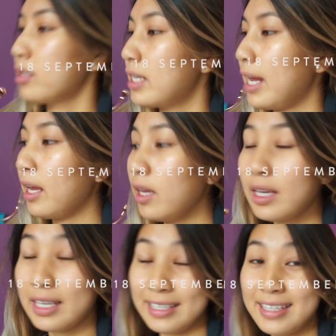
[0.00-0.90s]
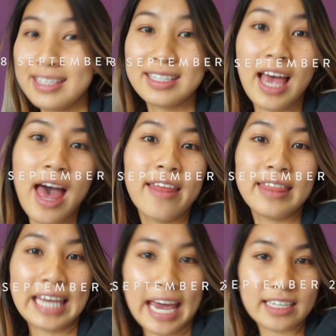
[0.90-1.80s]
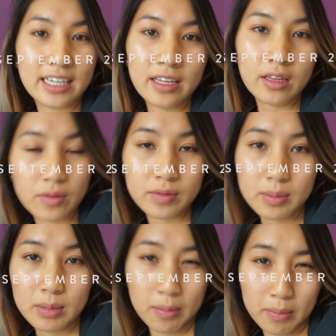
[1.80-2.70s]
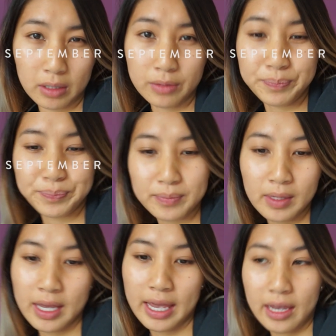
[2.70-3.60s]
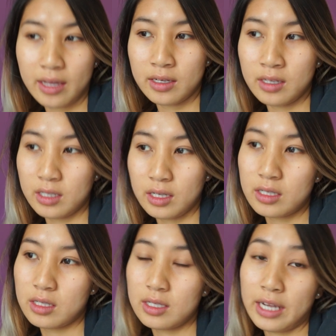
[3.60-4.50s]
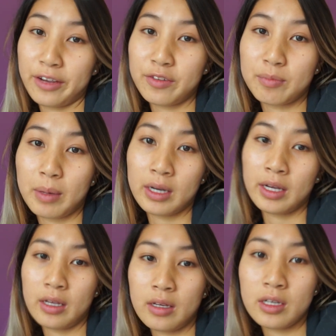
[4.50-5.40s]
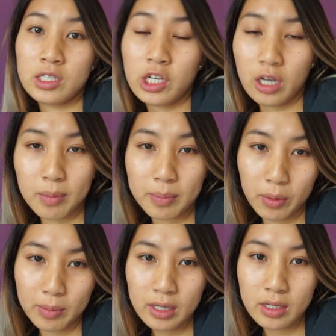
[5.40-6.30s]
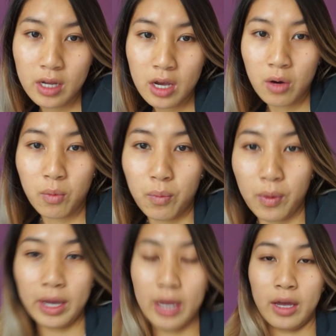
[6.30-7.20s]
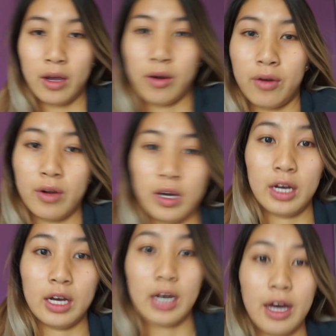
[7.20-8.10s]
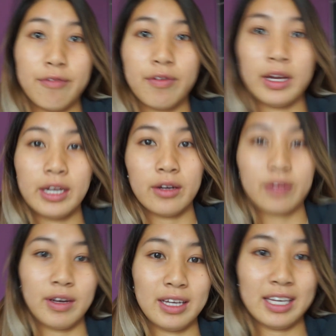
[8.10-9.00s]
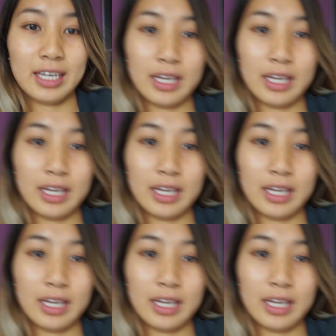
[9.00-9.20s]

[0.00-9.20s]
Today is the 18th of September and it's the day of my checkup appointment, where I find out if I can